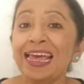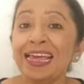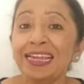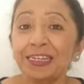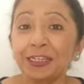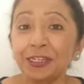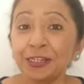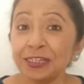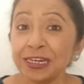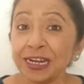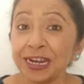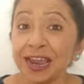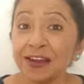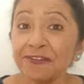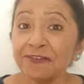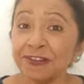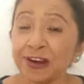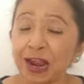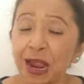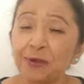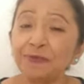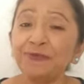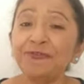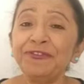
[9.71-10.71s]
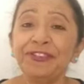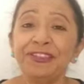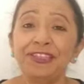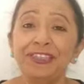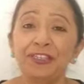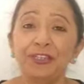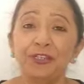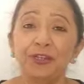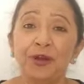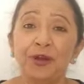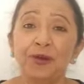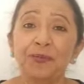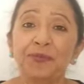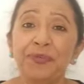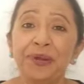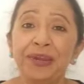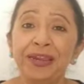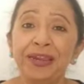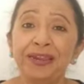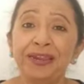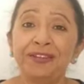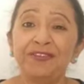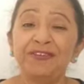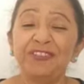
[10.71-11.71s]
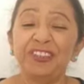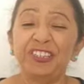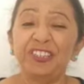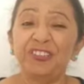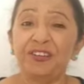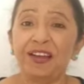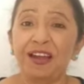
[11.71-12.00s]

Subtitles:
Today I've come with a topic which